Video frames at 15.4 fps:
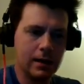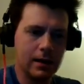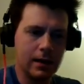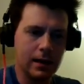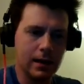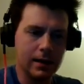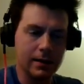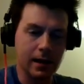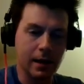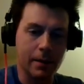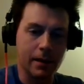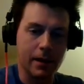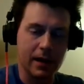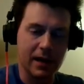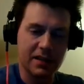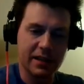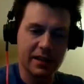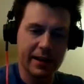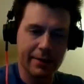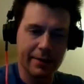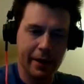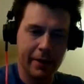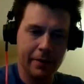I mean, I guess I
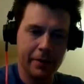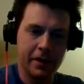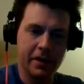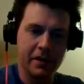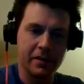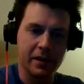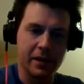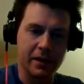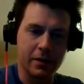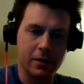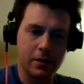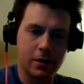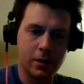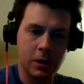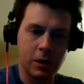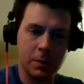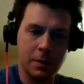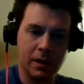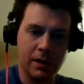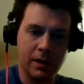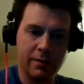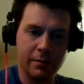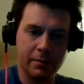have Anthony to thank, our good
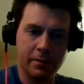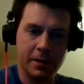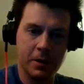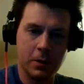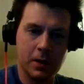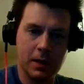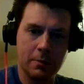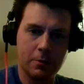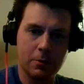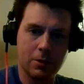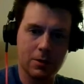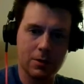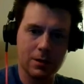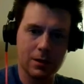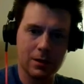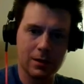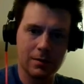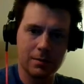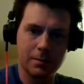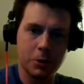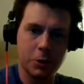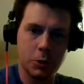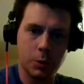buddy from Video Game Crosstalk,
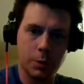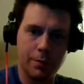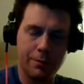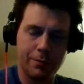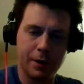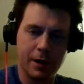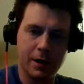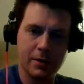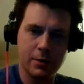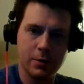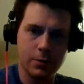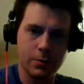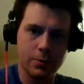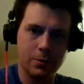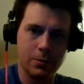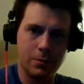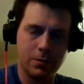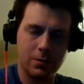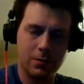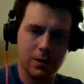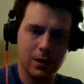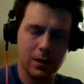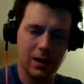mutual friend who,
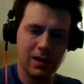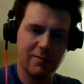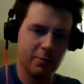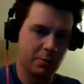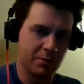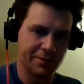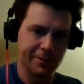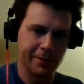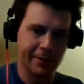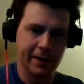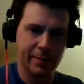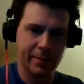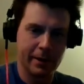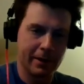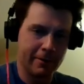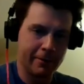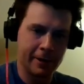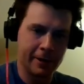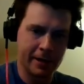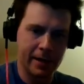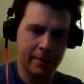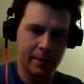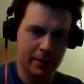if it wasn't for him, Aaron
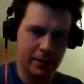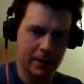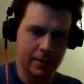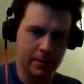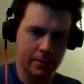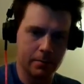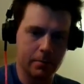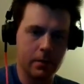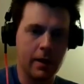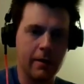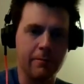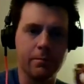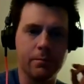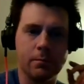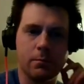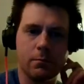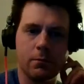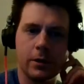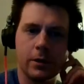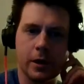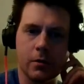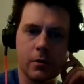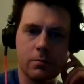and I might not have, you
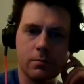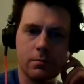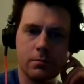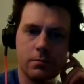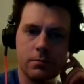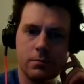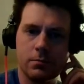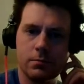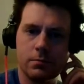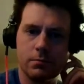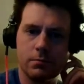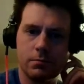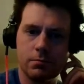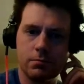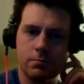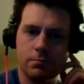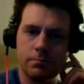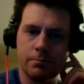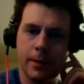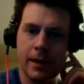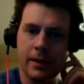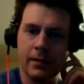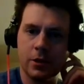know,
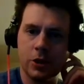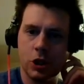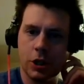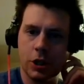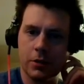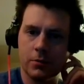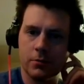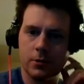met each other.